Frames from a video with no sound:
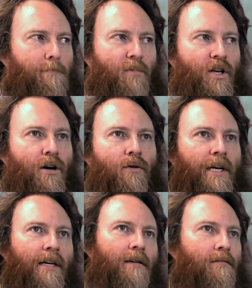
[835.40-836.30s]

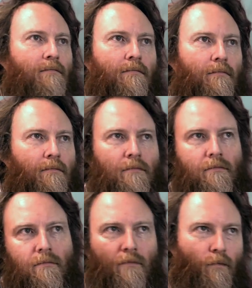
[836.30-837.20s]
Knowing
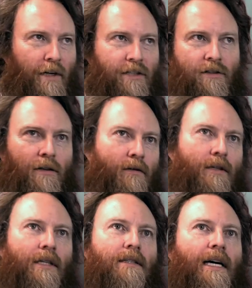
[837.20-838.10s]
which note
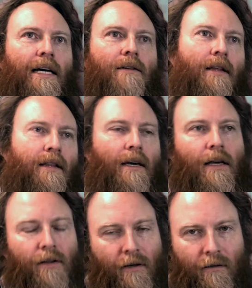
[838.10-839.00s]
is higher than the
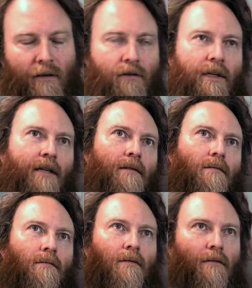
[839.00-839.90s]
other. Knowing,
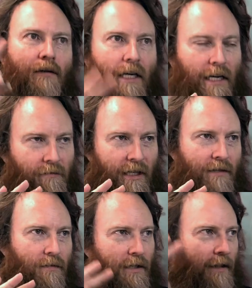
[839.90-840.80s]
okay, I have
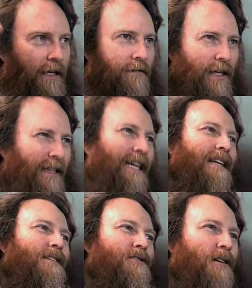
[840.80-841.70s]
this one and then I've got
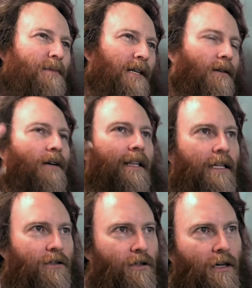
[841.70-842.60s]
that sharp sound. Okay,
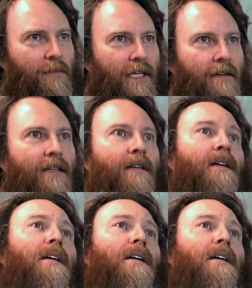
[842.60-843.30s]
that's sharp sounding